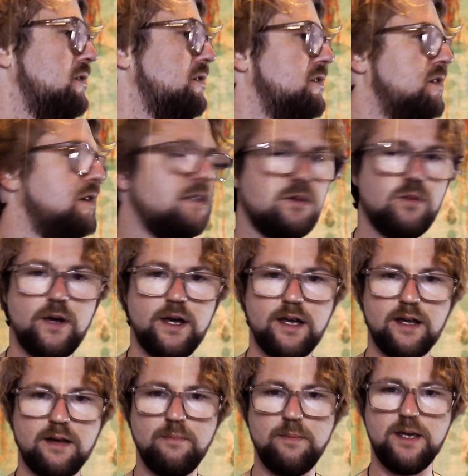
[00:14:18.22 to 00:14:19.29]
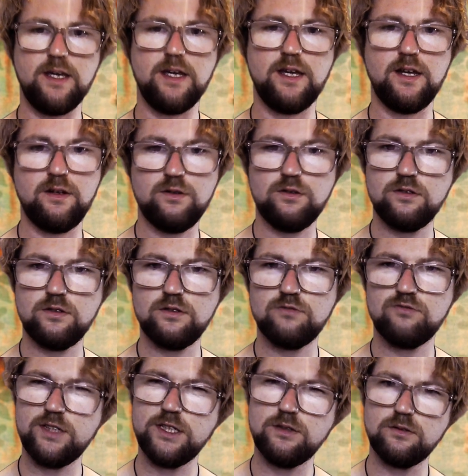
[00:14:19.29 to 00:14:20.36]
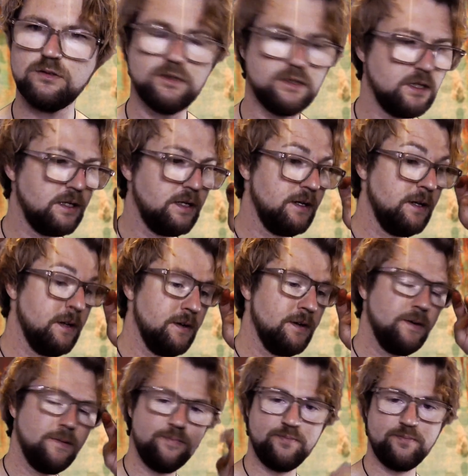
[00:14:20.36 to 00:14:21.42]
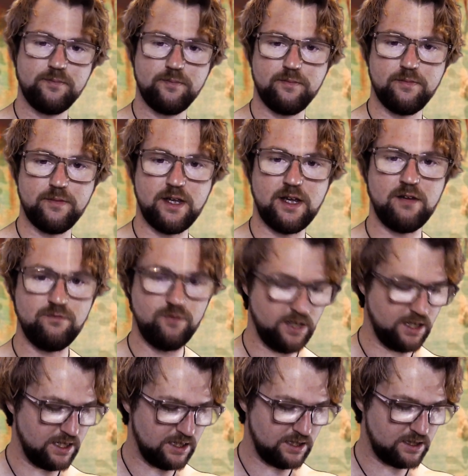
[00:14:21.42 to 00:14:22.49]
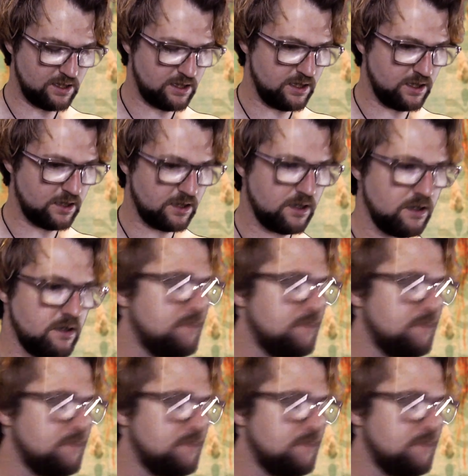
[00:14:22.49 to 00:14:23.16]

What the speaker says: this way and make it look real and realistic.